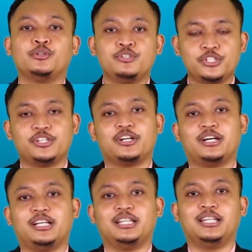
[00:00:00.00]
to
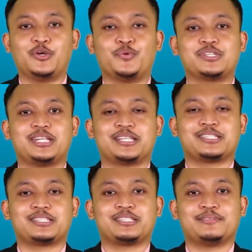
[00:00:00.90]
general
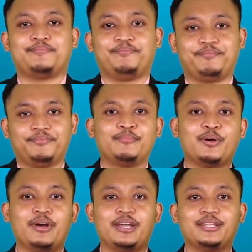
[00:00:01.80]
linguistics.
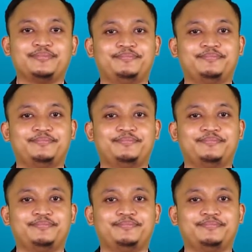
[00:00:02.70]
Bye bye.